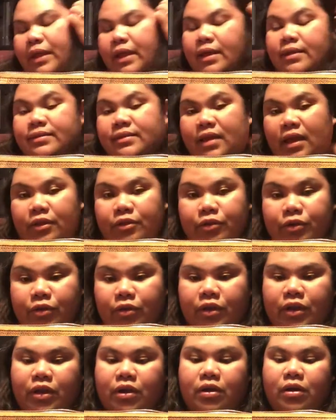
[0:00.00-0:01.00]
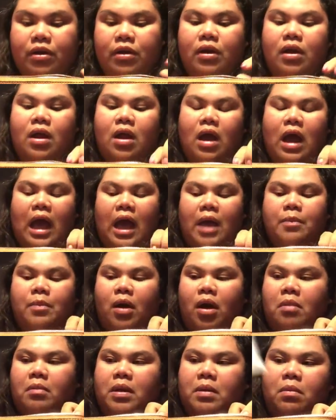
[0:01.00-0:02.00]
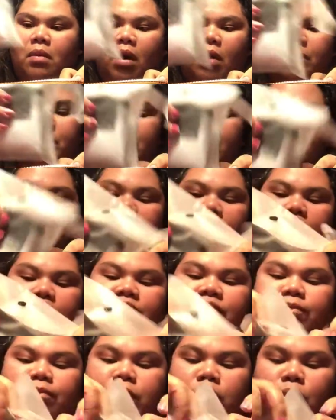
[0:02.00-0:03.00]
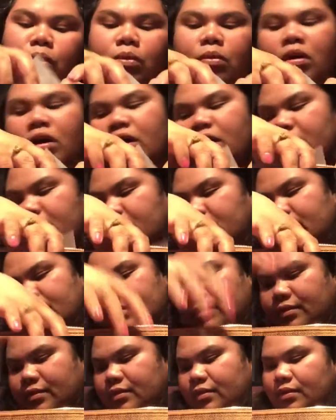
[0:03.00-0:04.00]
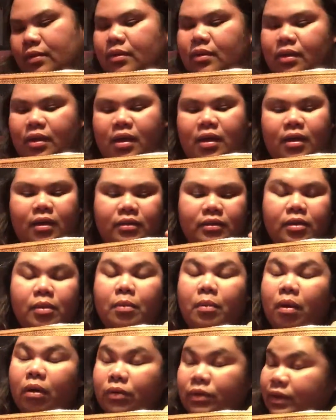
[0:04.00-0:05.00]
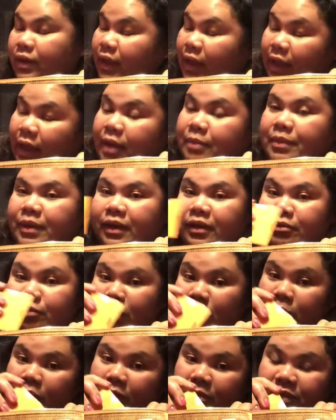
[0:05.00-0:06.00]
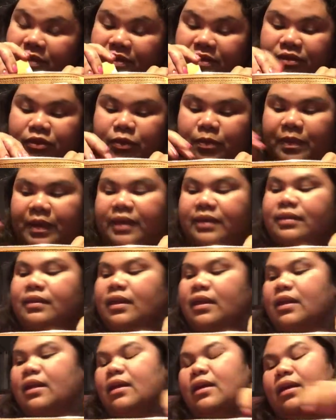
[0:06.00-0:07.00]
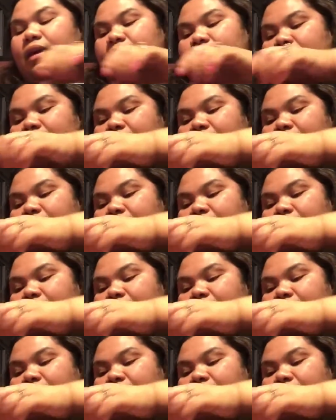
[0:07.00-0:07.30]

like I said earlier, I bought my mom the blue one, the Monet, because my mom is into painting